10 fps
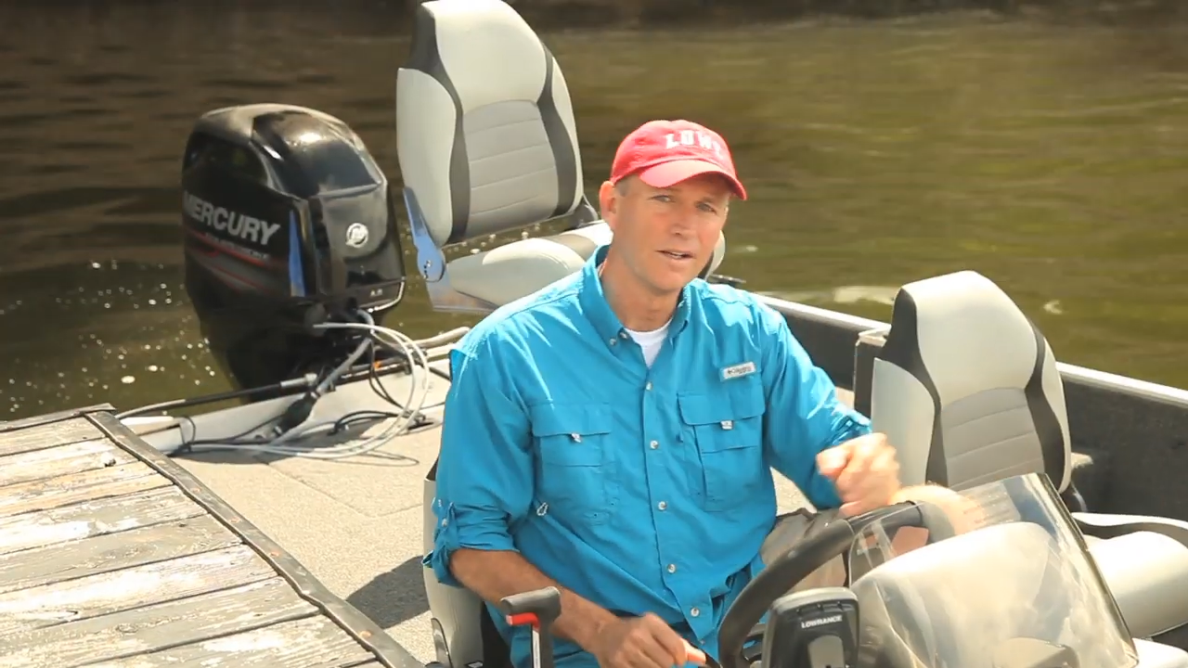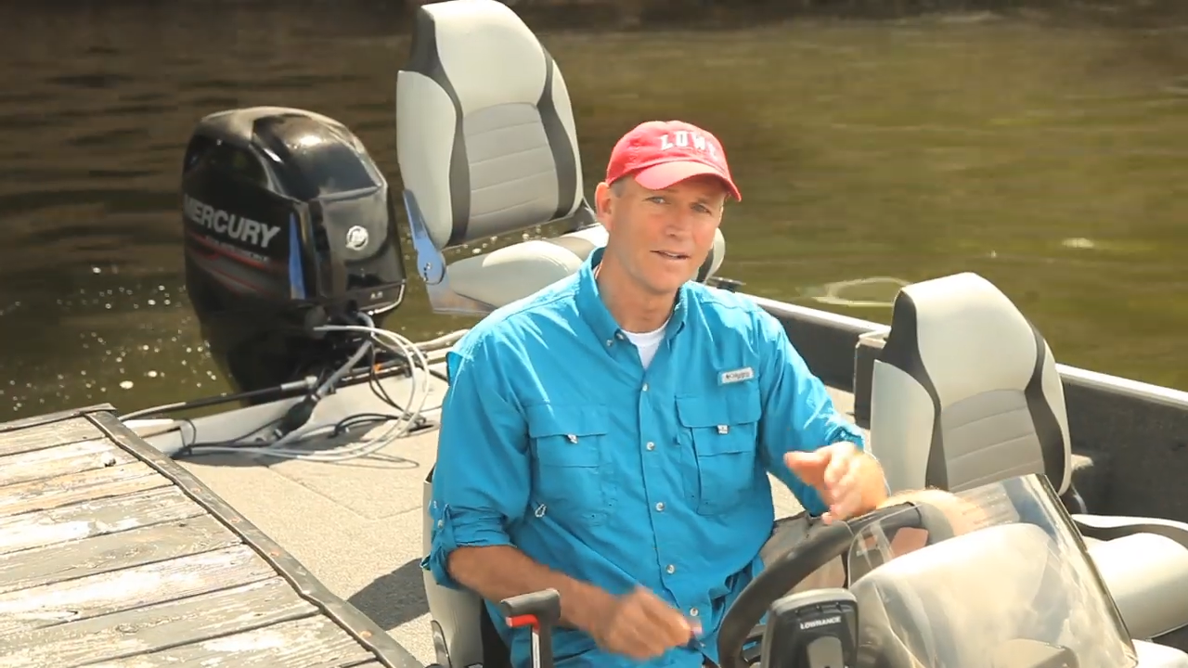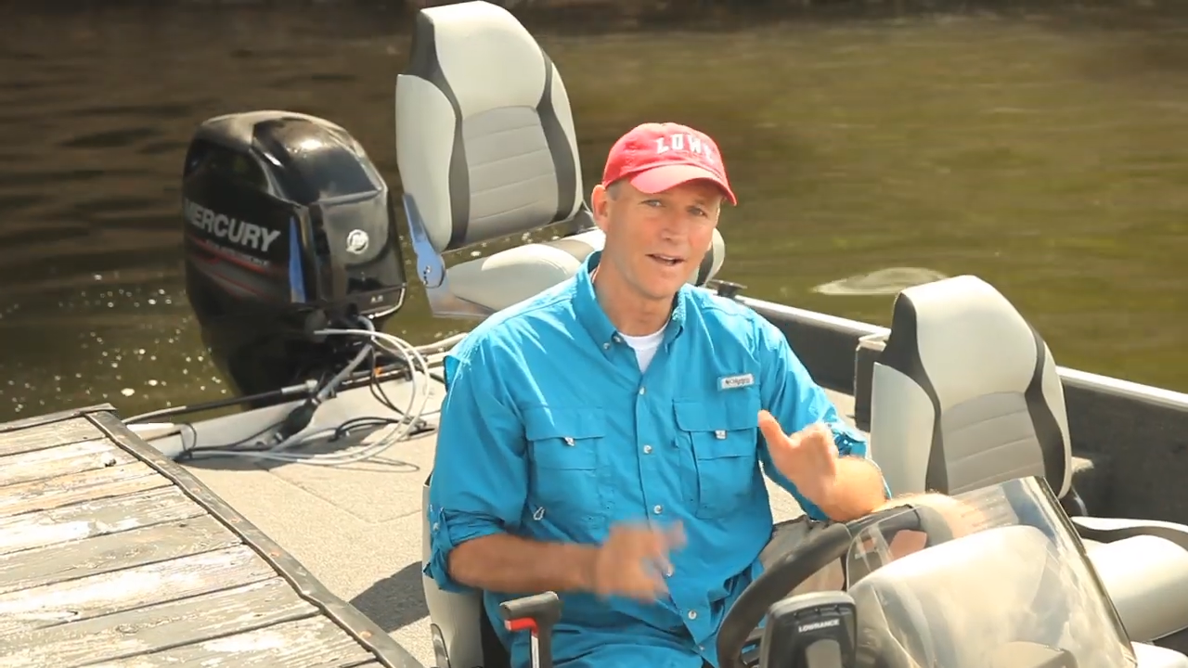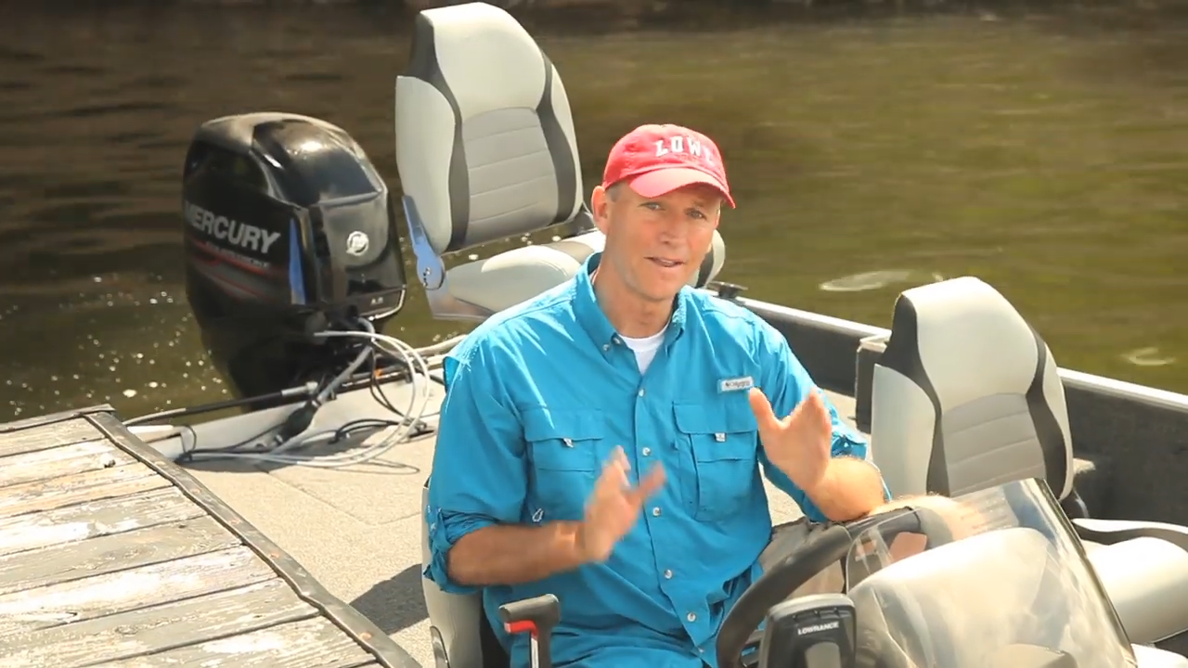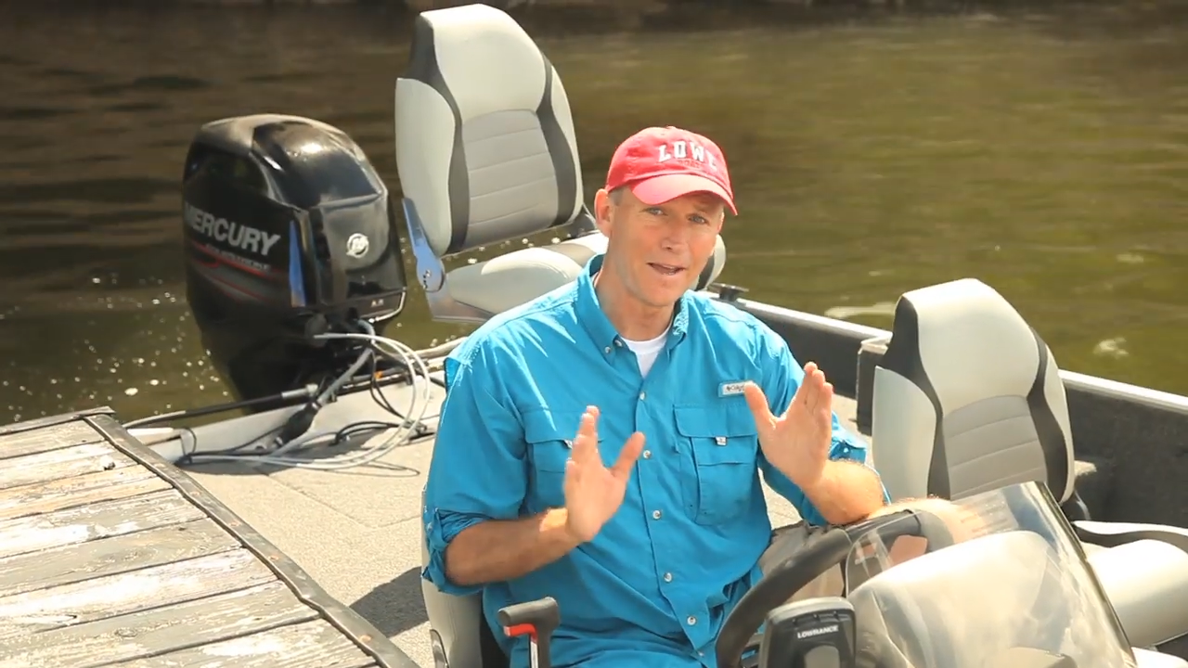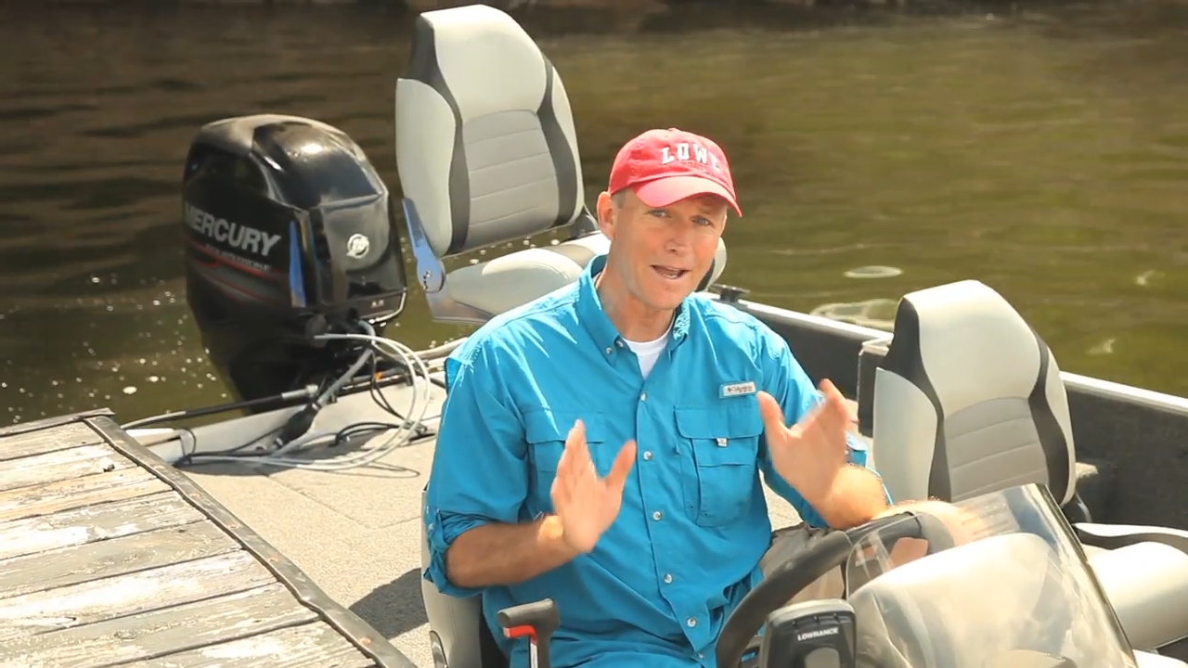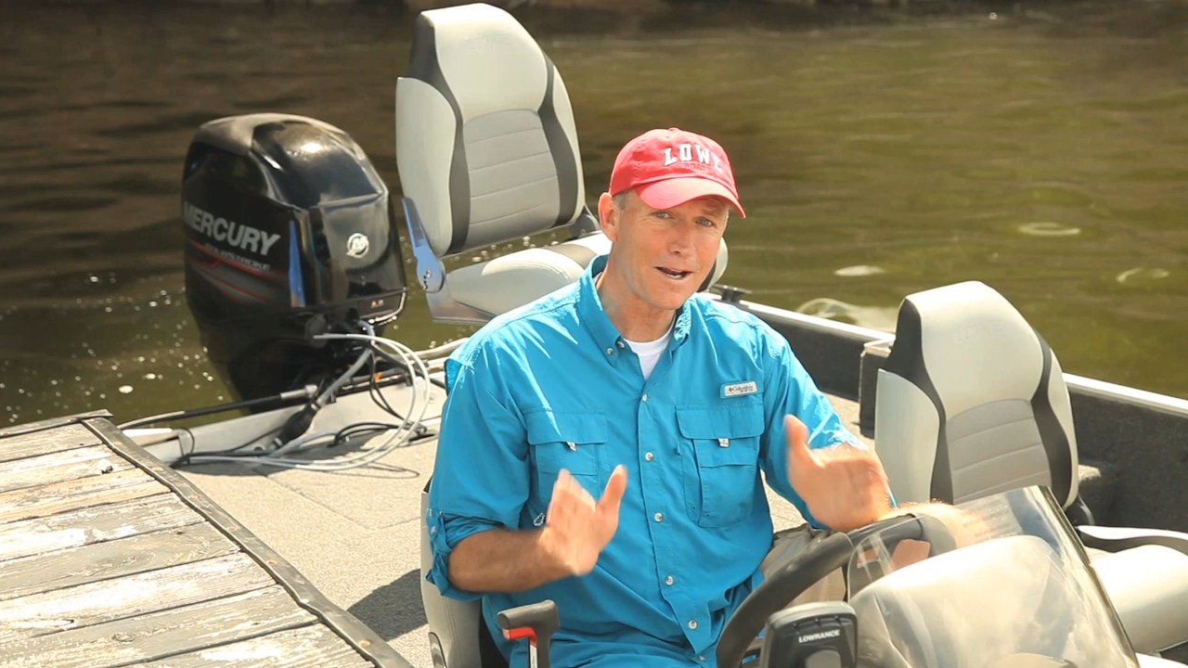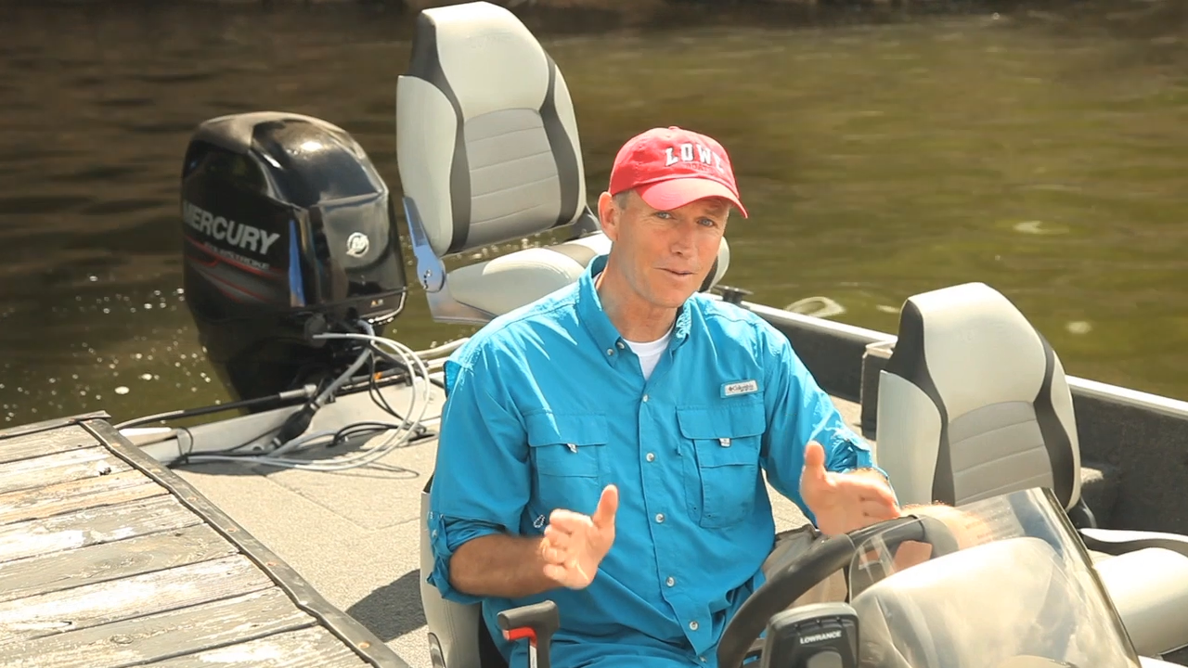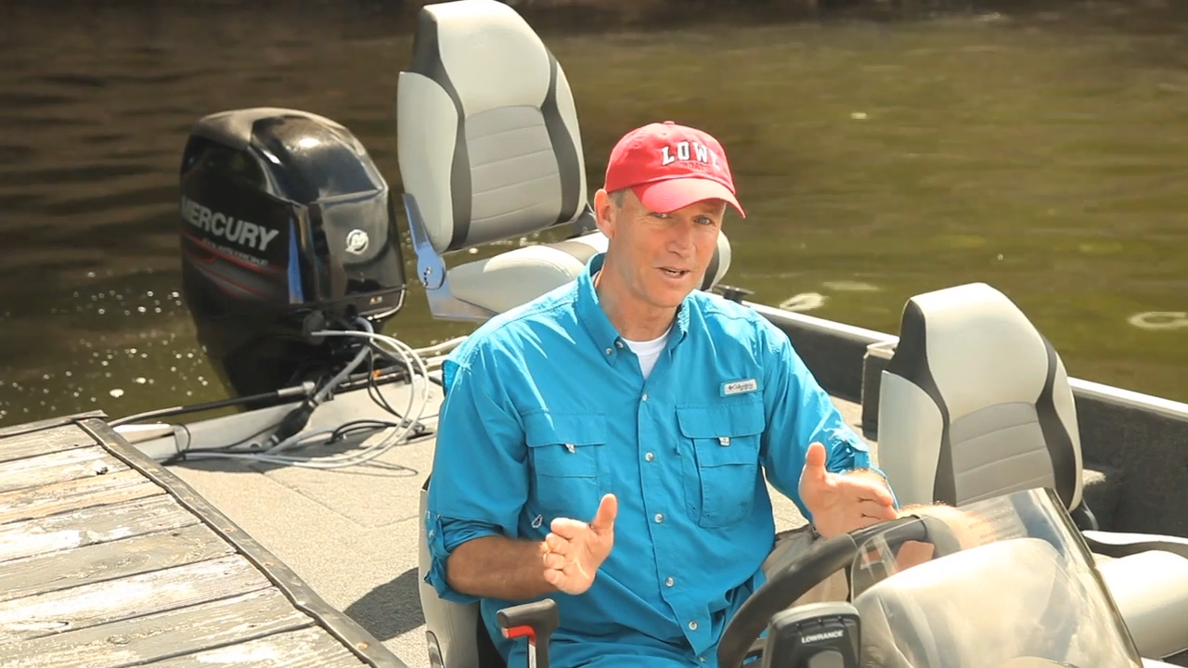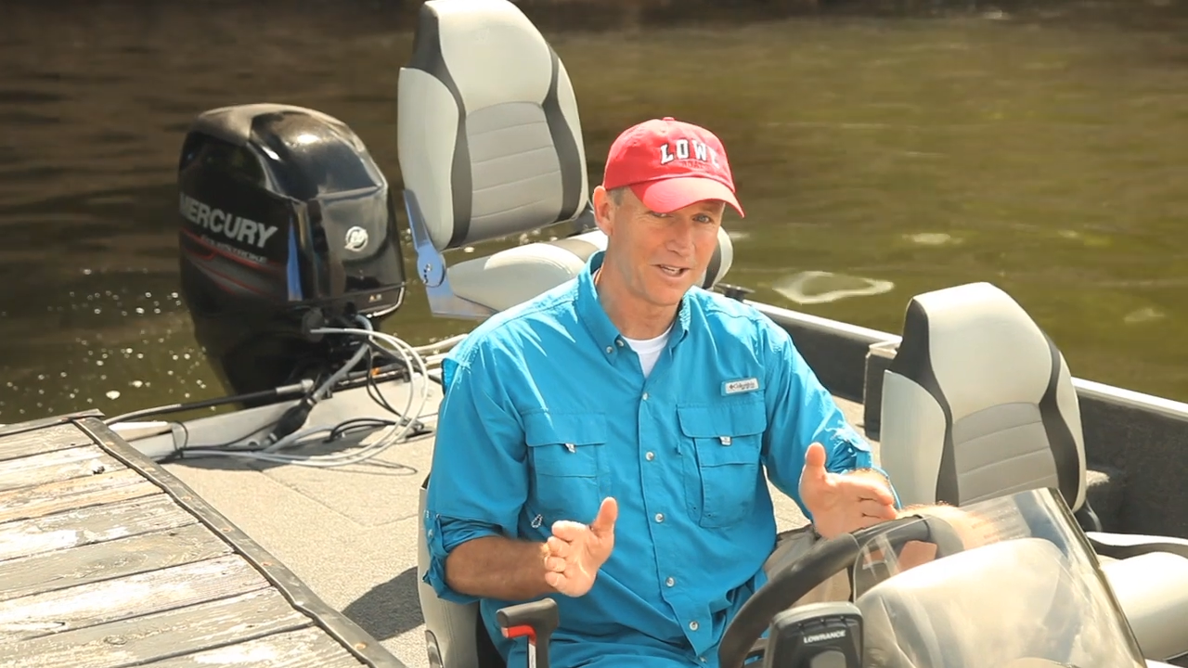Now
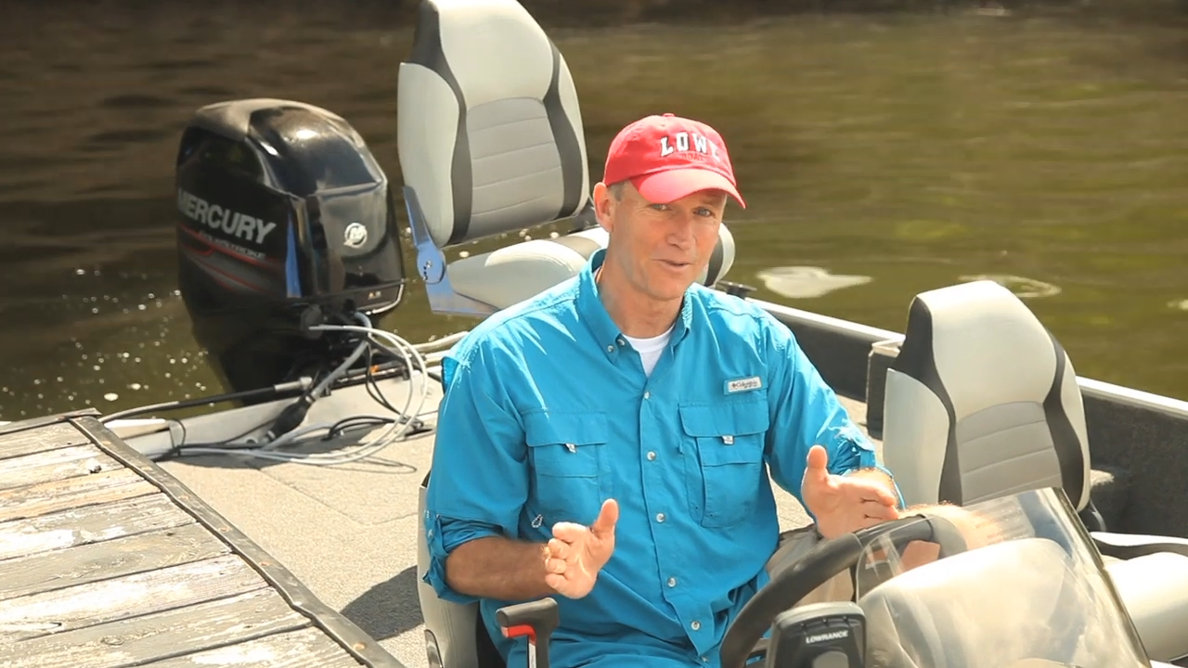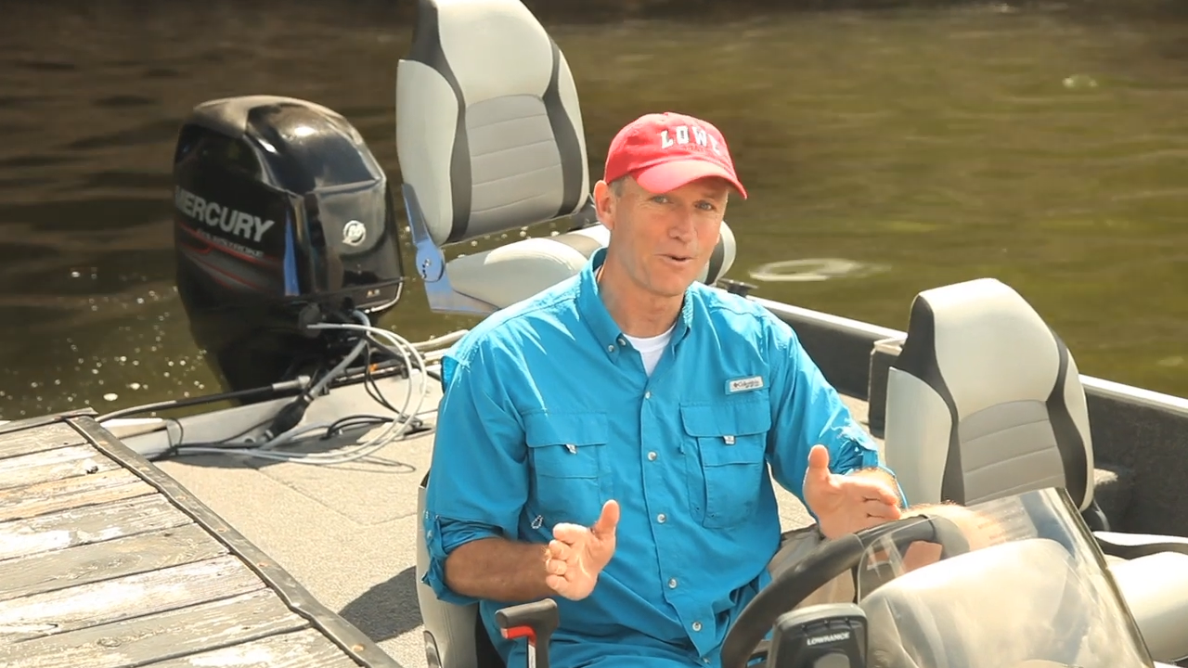that'll make your